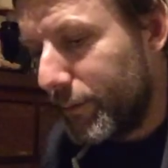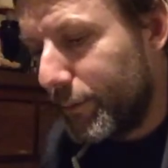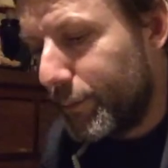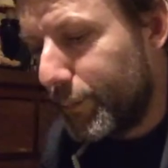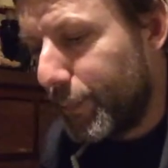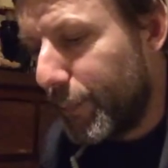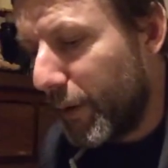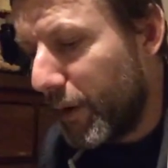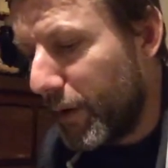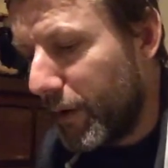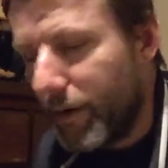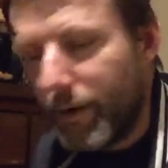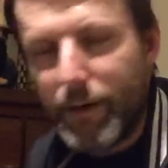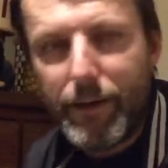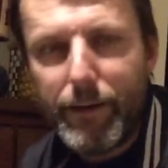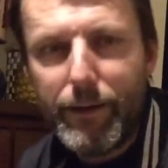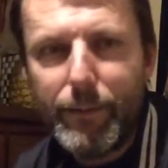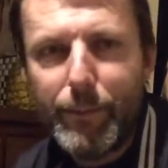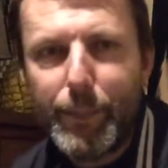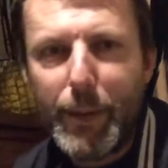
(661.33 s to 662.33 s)
But
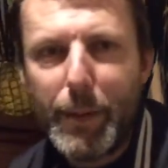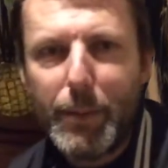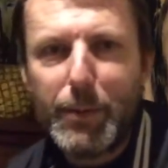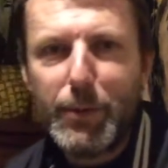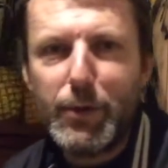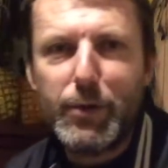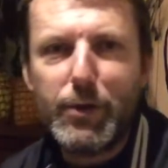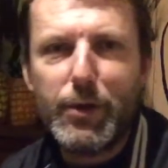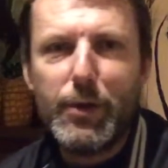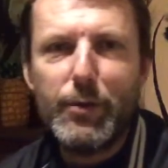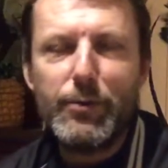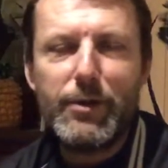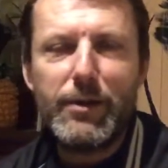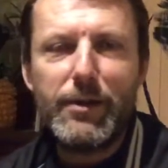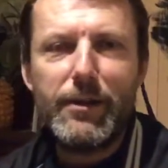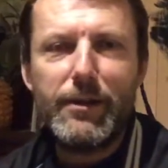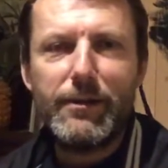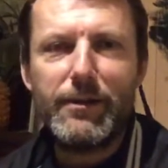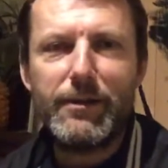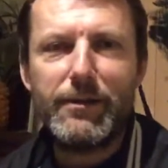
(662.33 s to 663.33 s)
people are just using
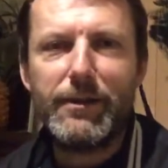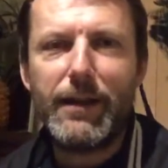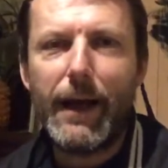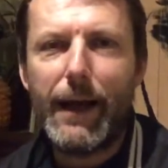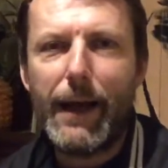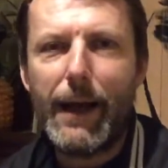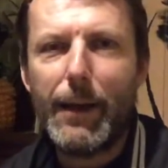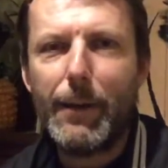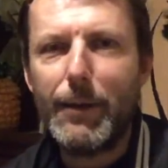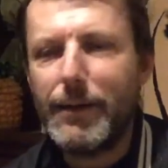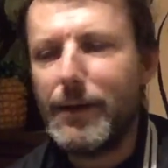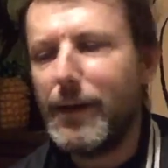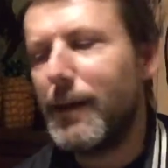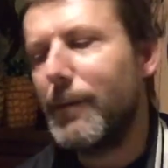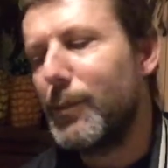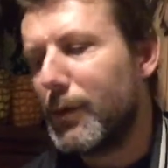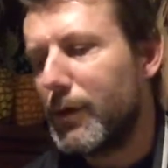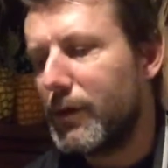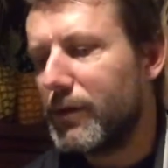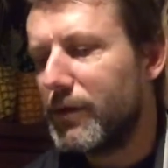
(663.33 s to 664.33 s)
it as a day out, aren't they?
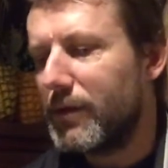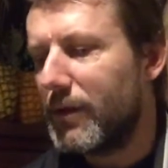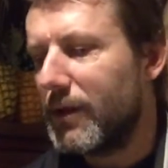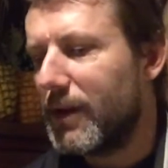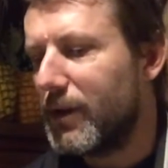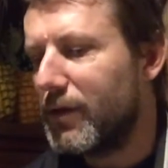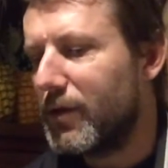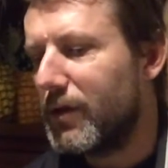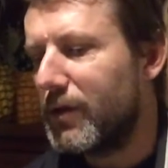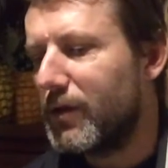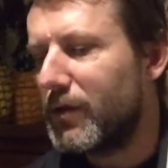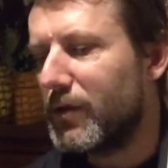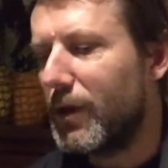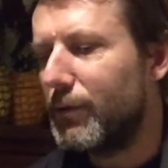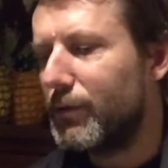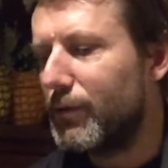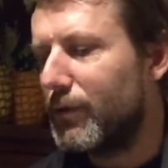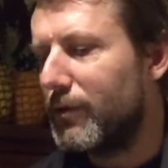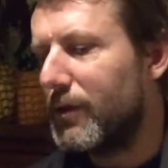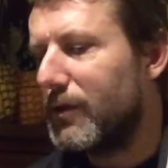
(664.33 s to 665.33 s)
Because I guess you can
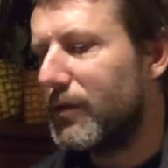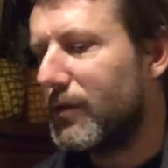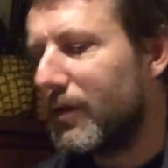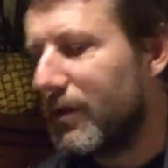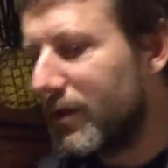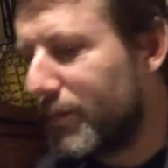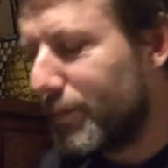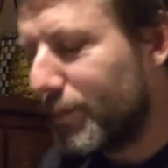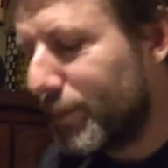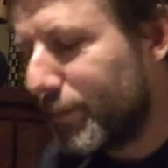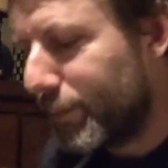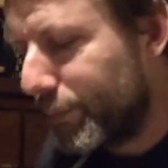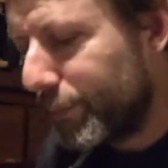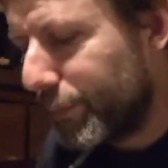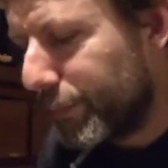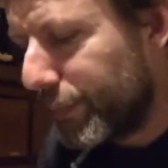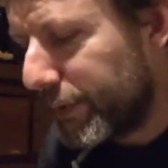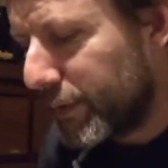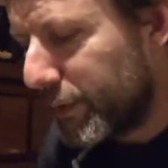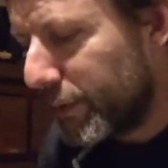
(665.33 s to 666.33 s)
social distance
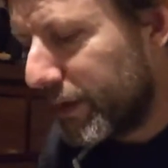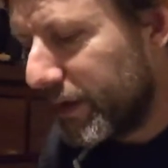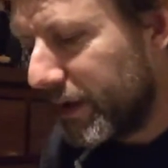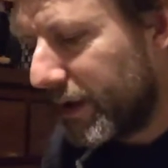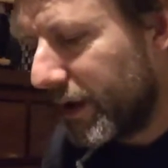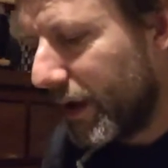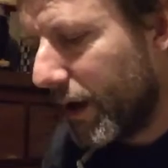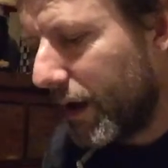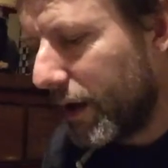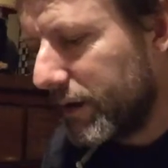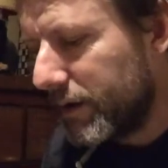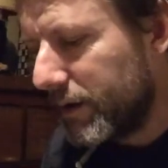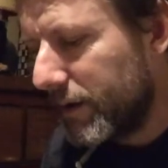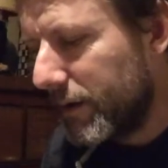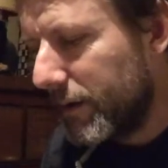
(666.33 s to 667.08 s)
between your cars.